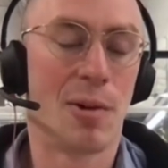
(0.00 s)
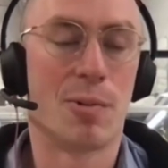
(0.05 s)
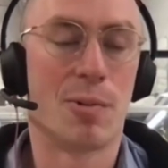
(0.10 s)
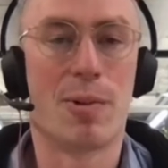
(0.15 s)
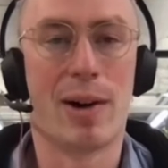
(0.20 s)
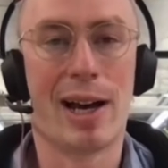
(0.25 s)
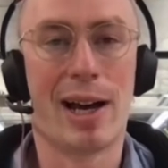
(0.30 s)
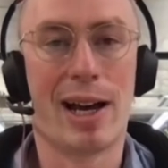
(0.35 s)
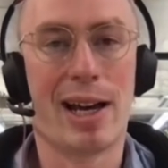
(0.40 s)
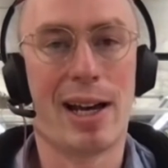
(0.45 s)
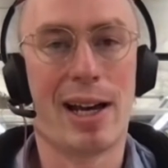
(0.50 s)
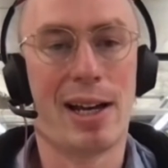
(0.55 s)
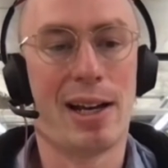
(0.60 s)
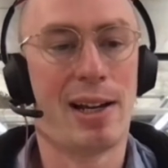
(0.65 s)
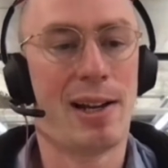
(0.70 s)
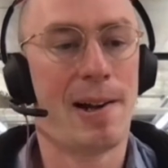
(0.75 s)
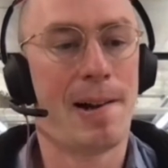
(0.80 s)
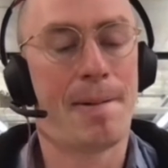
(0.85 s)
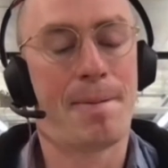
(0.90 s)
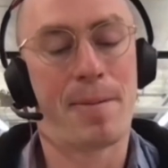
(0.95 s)
where
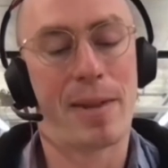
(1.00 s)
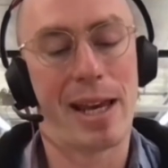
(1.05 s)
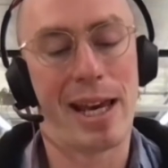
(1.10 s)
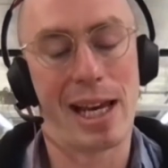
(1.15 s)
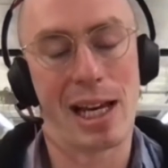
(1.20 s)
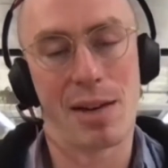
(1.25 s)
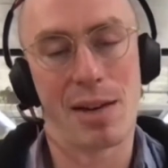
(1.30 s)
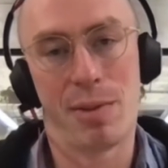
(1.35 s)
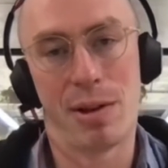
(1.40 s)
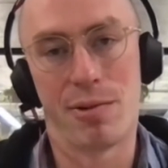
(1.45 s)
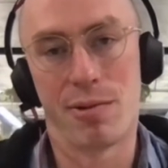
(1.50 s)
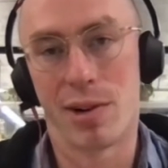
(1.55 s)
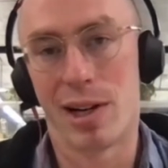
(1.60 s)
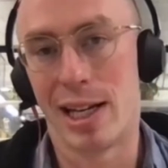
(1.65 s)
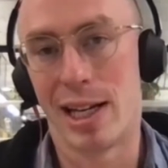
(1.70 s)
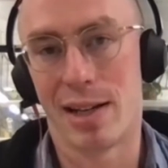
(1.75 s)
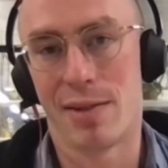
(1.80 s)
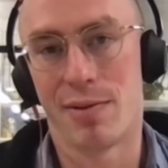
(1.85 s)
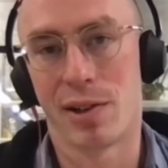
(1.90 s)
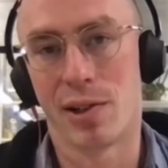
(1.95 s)
it can be
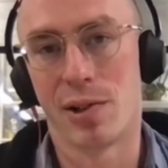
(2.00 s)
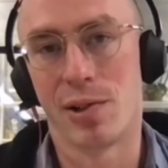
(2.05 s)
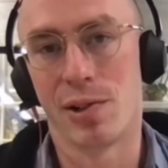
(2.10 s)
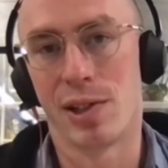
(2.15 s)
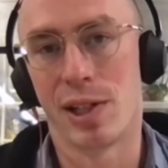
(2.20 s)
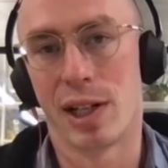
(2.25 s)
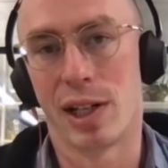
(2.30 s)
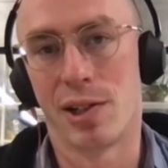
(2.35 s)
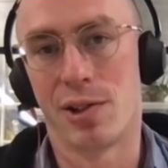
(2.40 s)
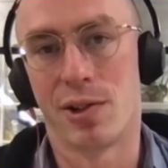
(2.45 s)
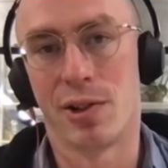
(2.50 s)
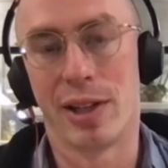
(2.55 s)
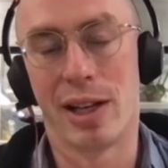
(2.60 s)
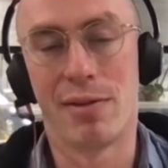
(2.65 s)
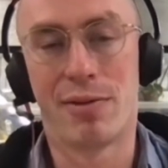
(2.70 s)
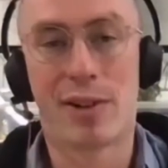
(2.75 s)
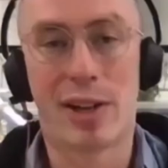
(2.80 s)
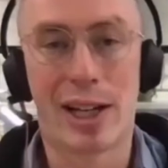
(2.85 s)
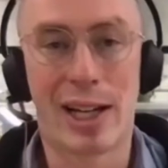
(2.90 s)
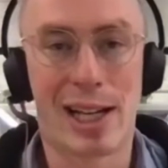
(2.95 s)
really difficult to control their
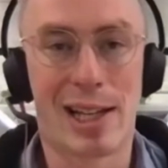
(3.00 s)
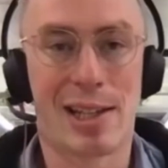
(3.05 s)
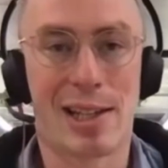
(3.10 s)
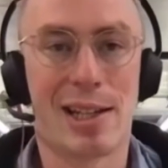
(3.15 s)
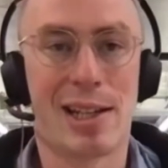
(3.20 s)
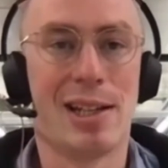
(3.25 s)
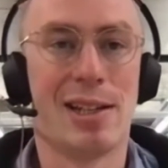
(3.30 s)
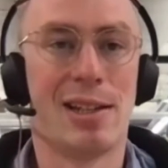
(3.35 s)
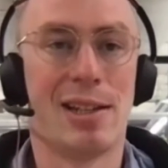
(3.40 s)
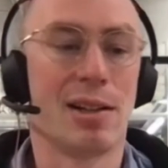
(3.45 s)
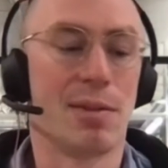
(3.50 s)
finances.